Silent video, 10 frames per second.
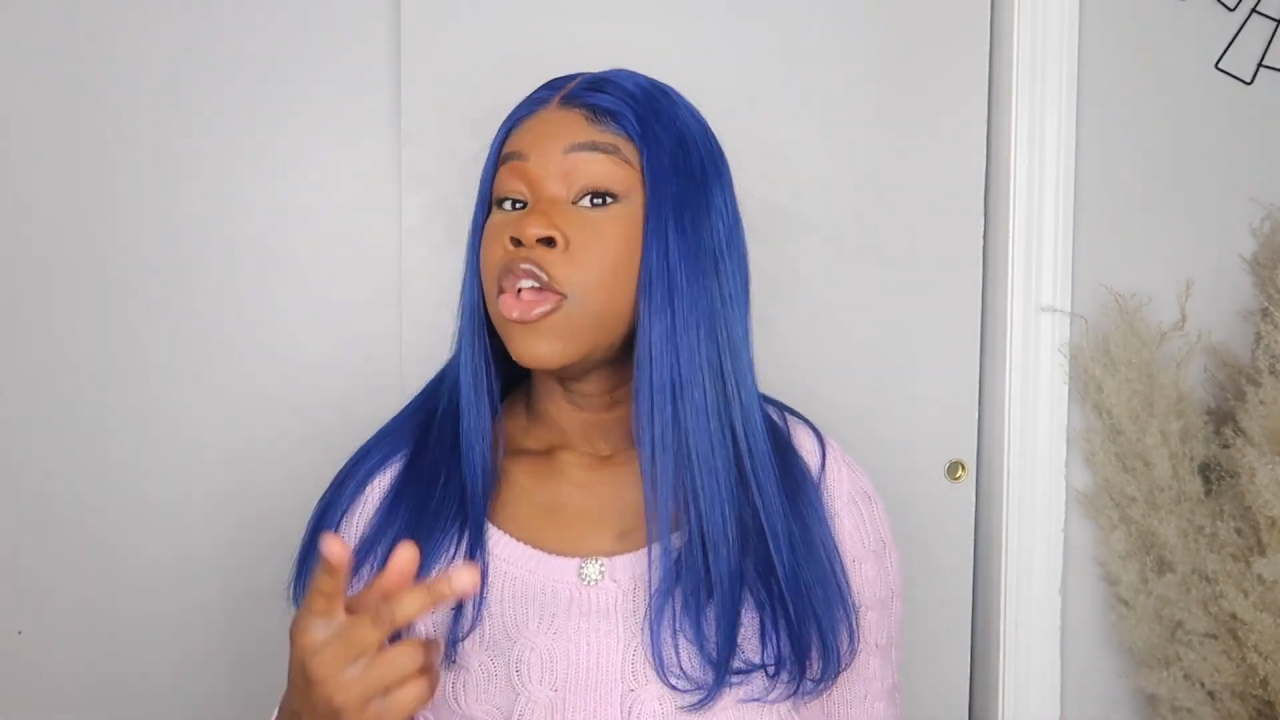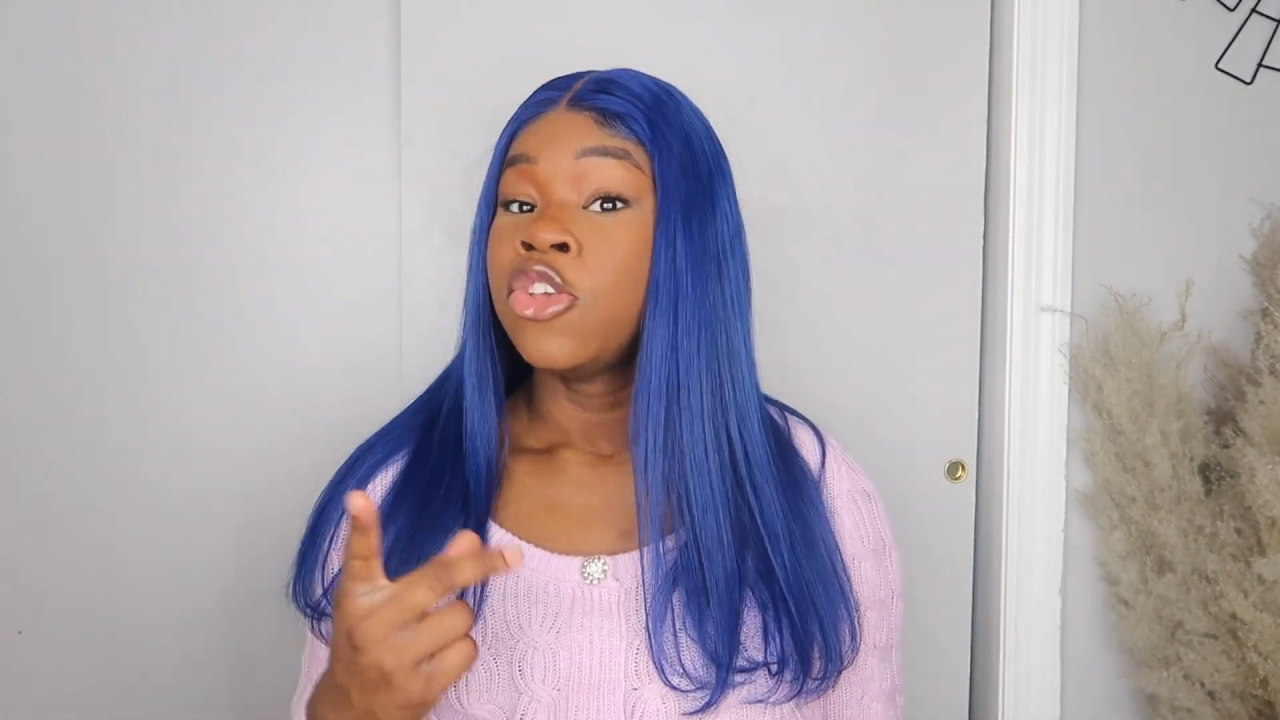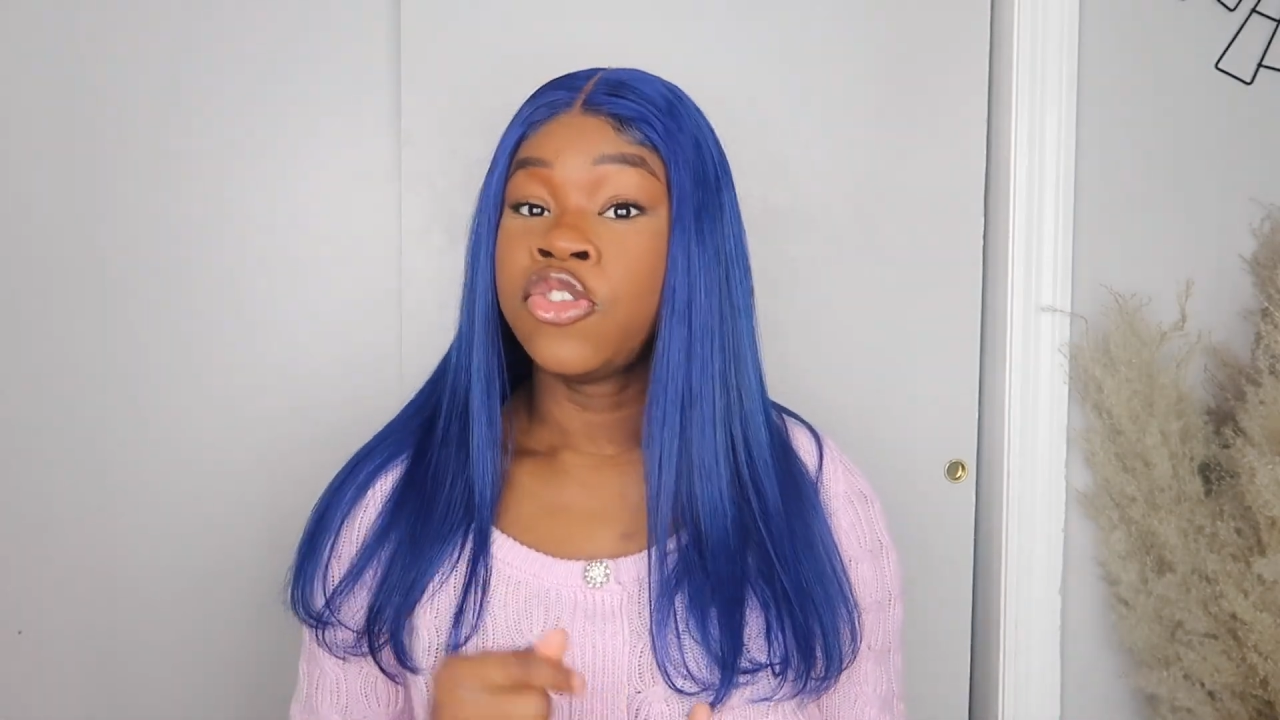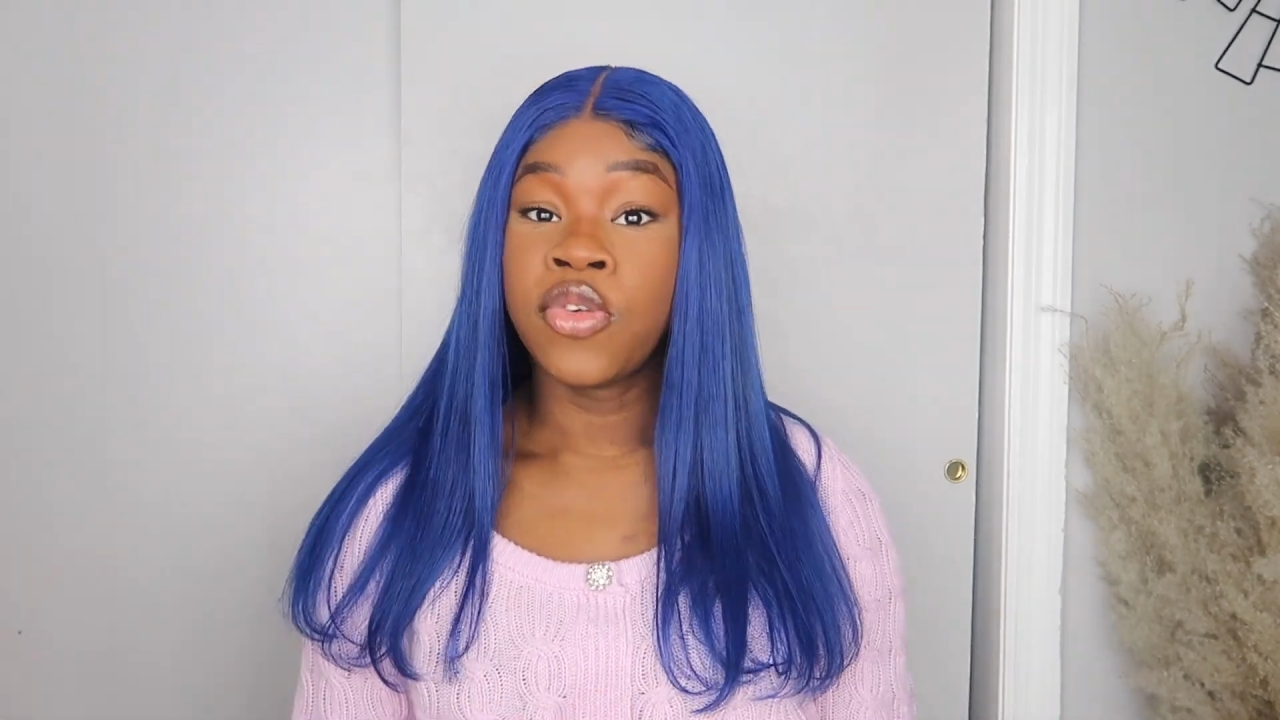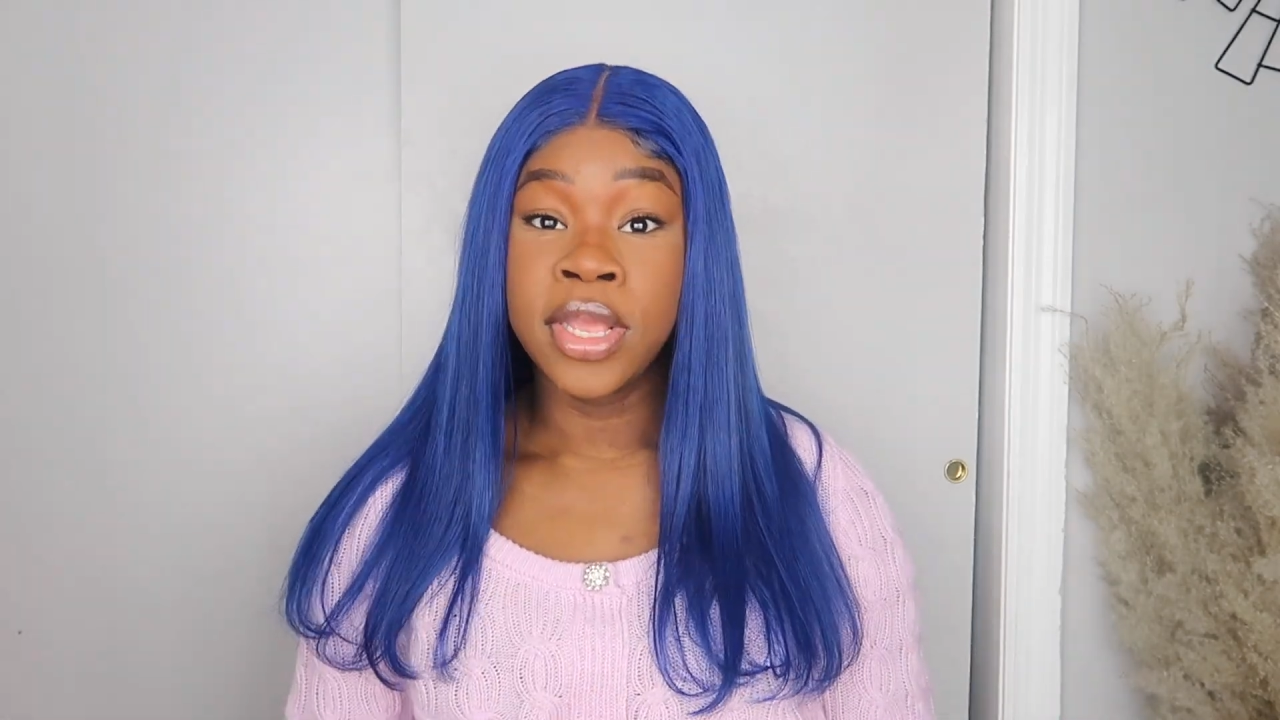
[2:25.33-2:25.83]

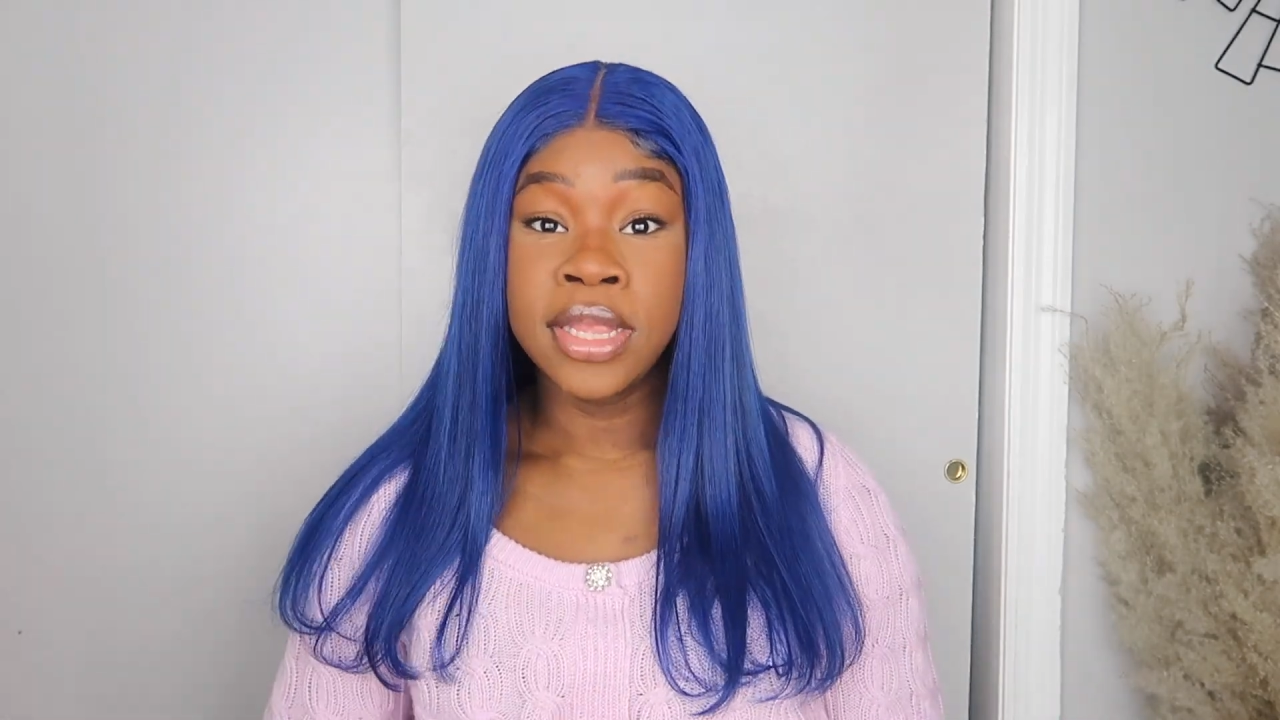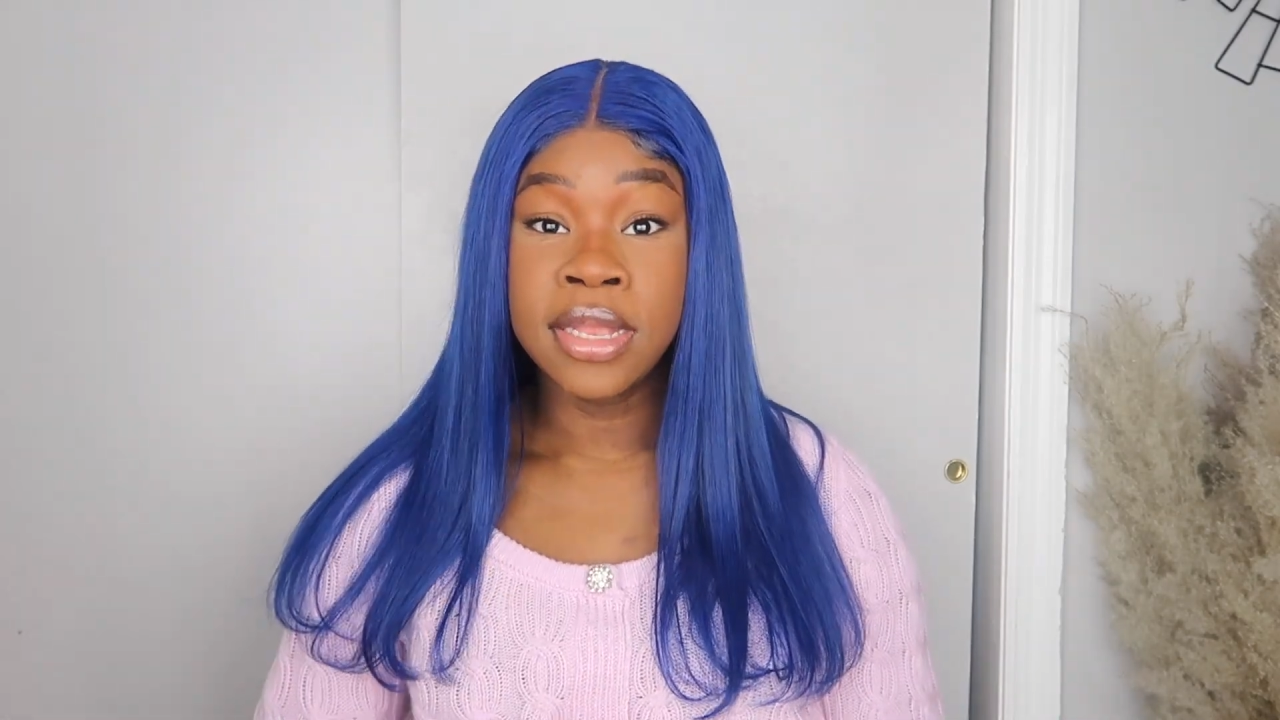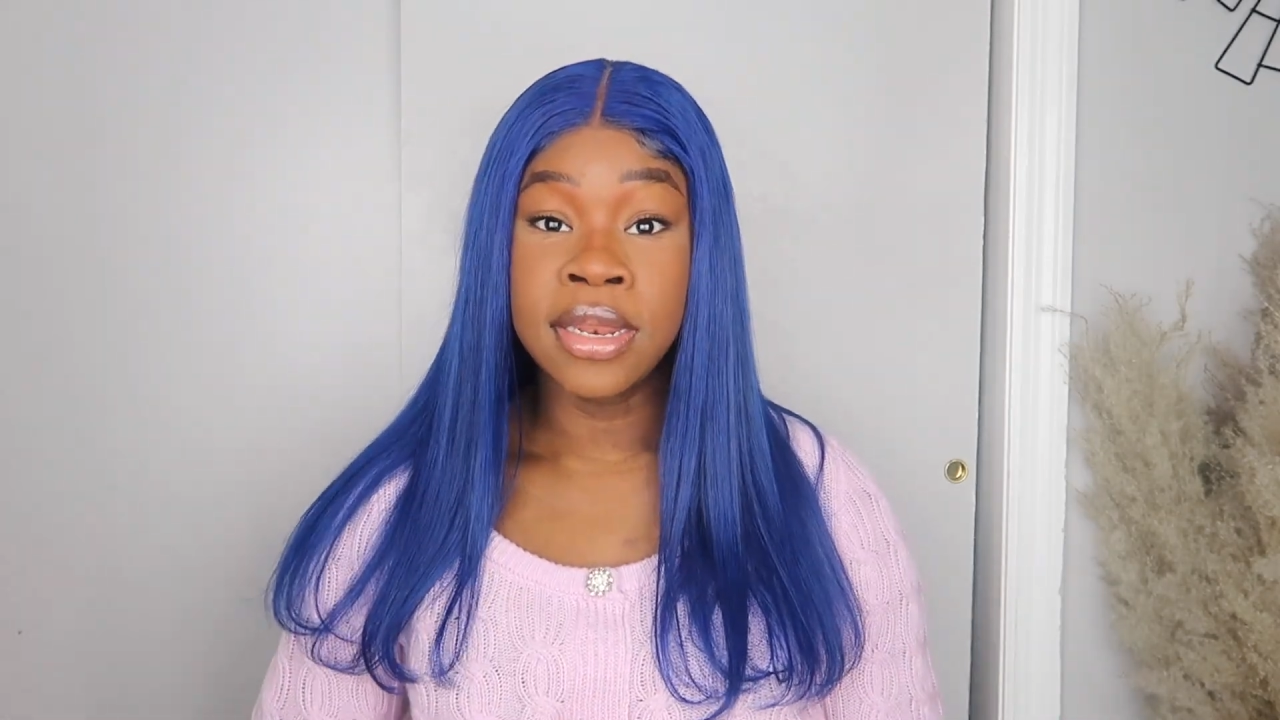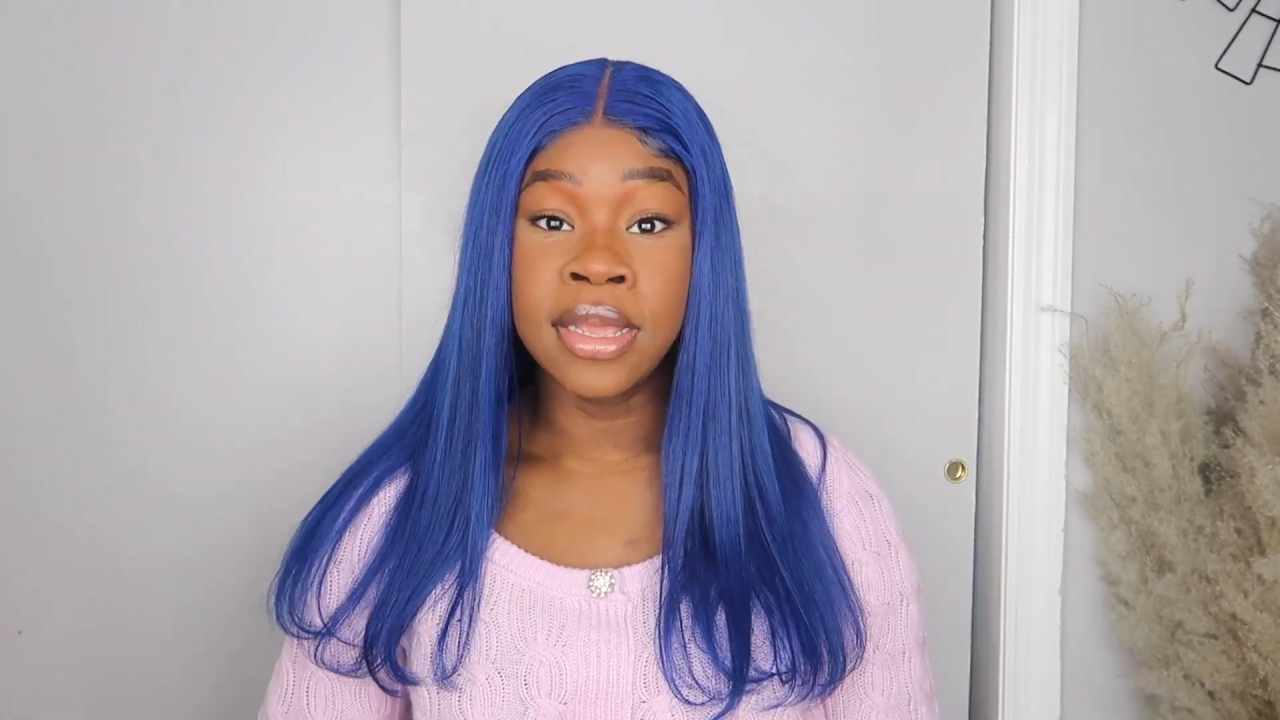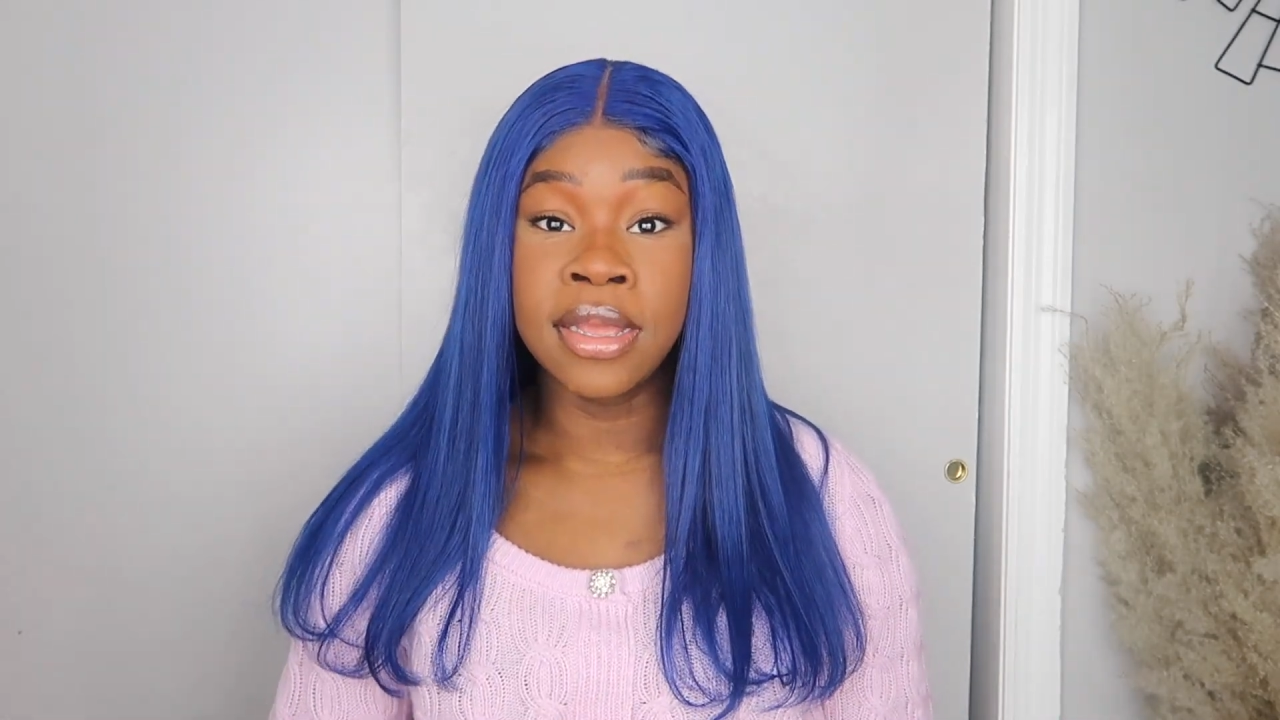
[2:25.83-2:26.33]

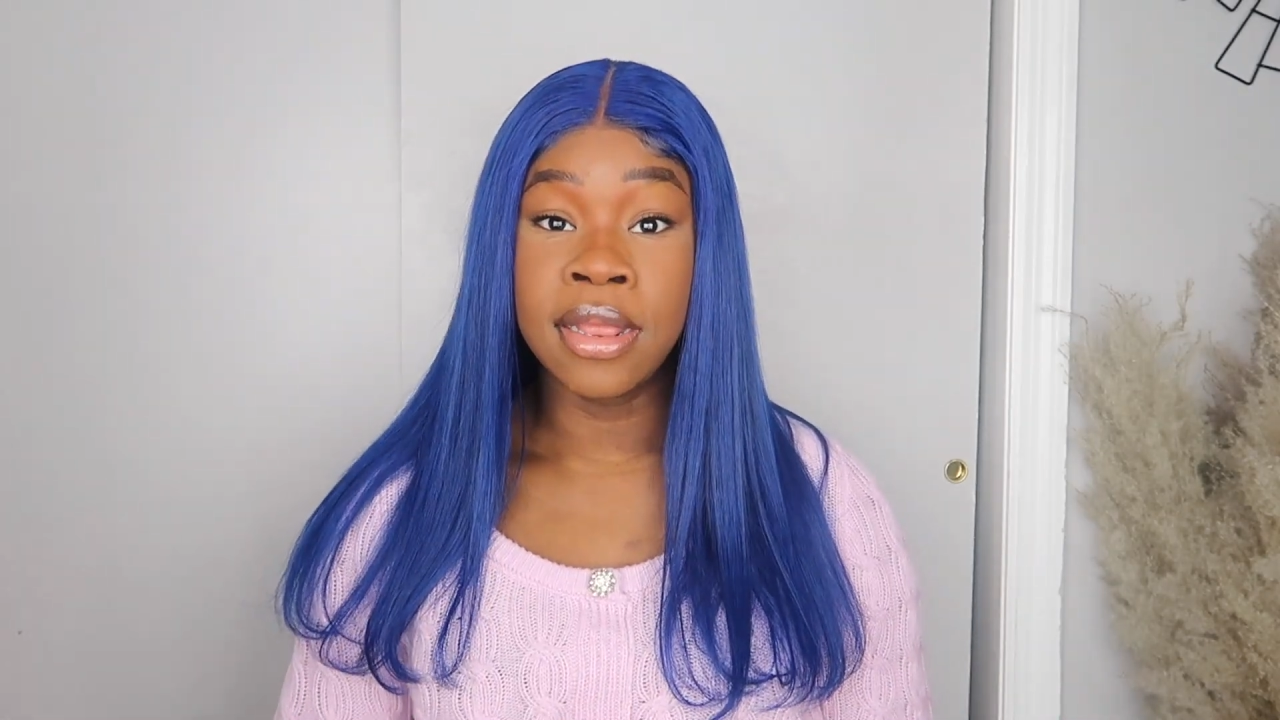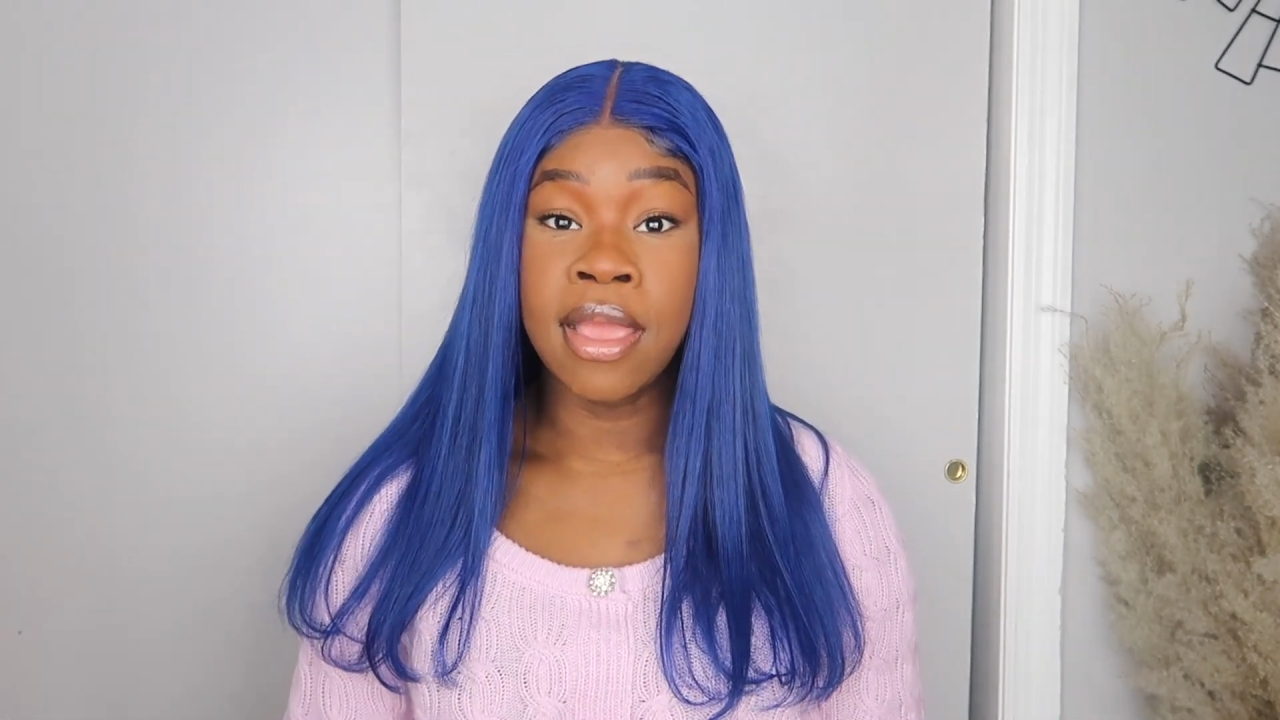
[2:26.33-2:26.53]
straightened it,